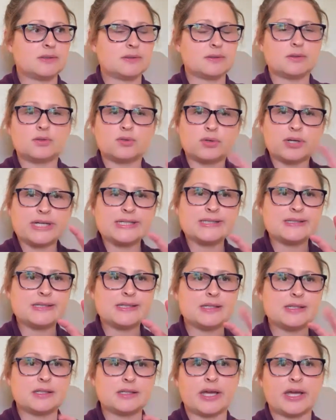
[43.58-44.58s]
just
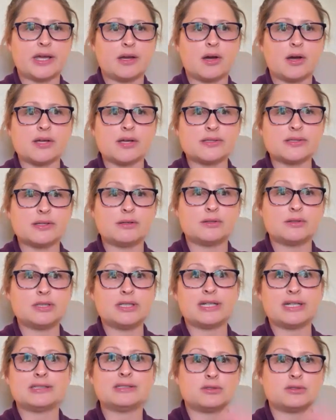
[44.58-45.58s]
crazy chaos energy,